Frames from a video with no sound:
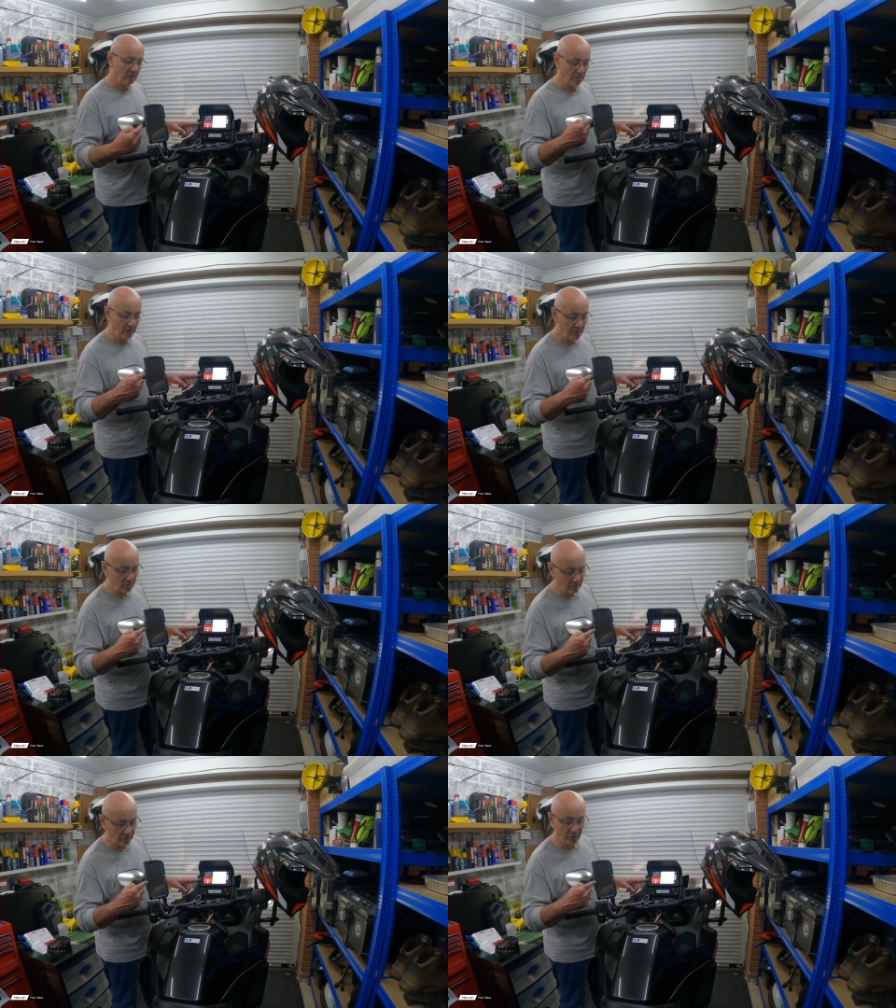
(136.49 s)
I might as
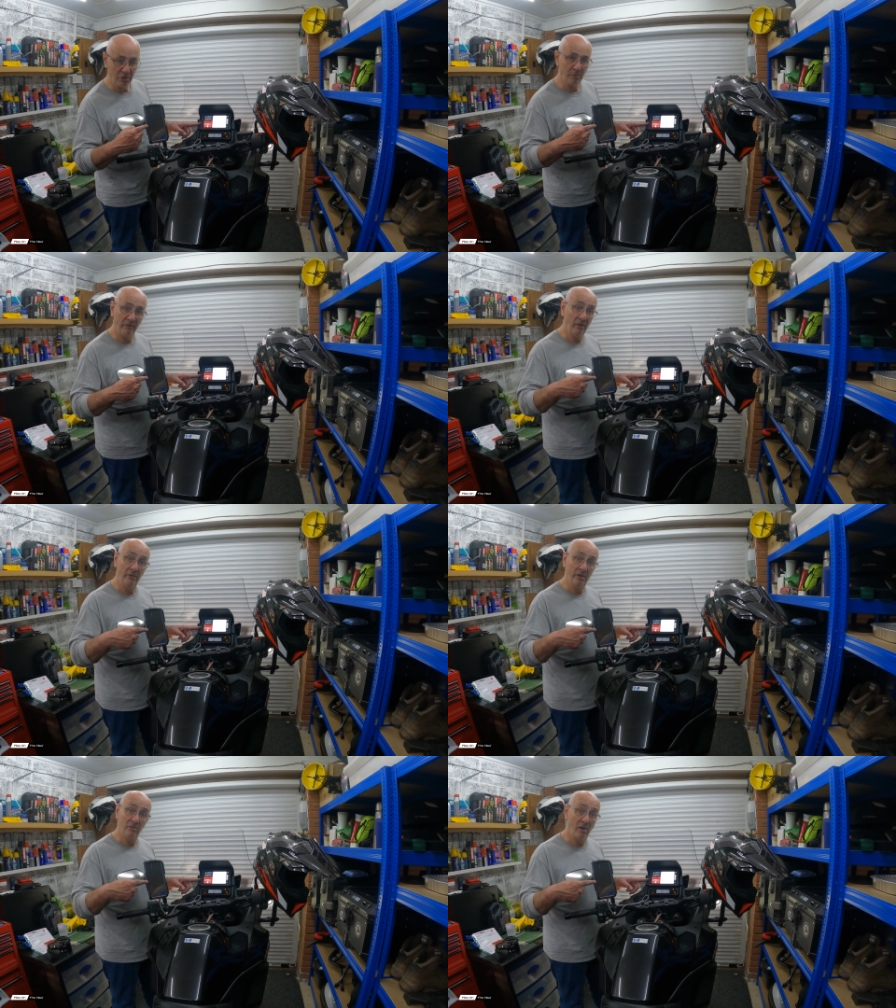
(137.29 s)
well just use my
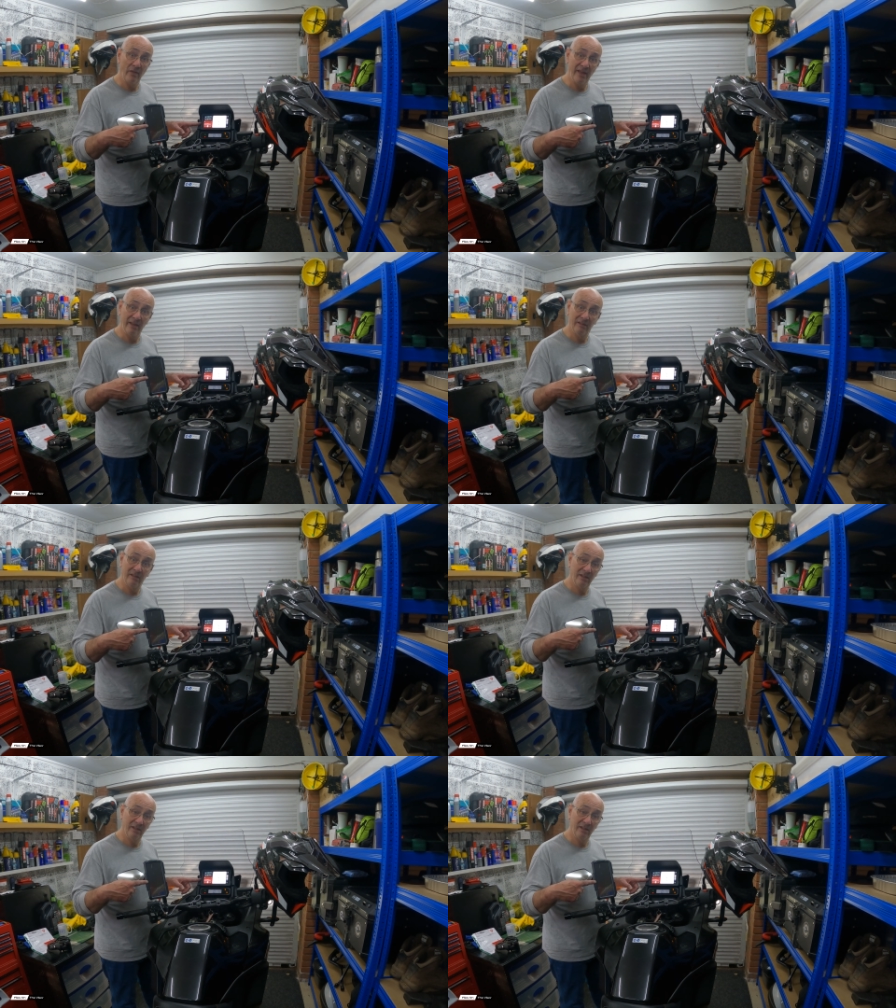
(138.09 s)
phone. It's right there.